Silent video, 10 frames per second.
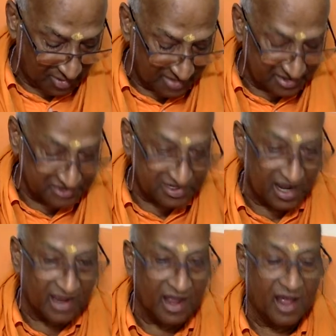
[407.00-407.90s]

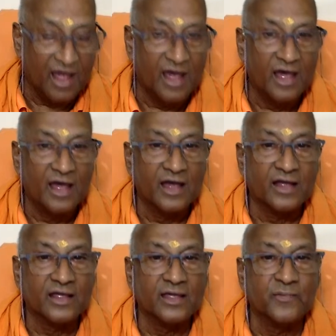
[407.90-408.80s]
adhisthaya,
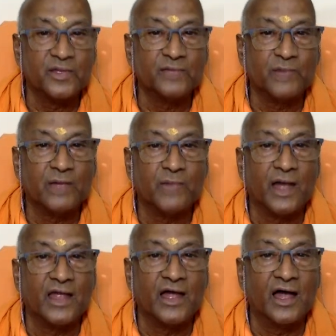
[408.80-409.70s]
keeping my
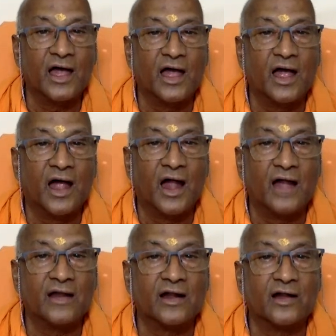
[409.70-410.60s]
maya
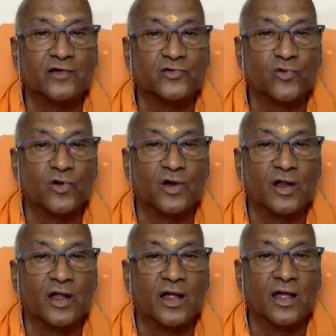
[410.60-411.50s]
under control,
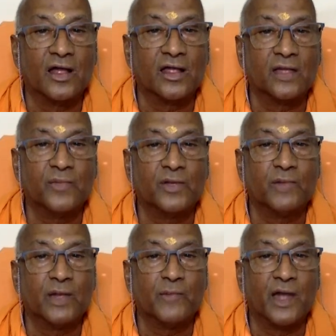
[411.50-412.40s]
keeping
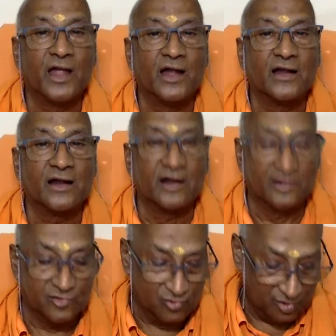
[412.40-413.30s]
my maya under
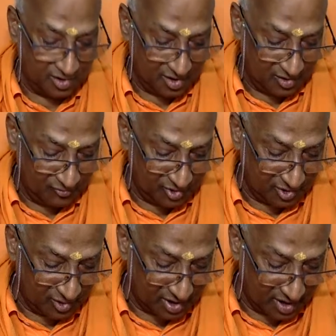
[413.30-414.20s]
control without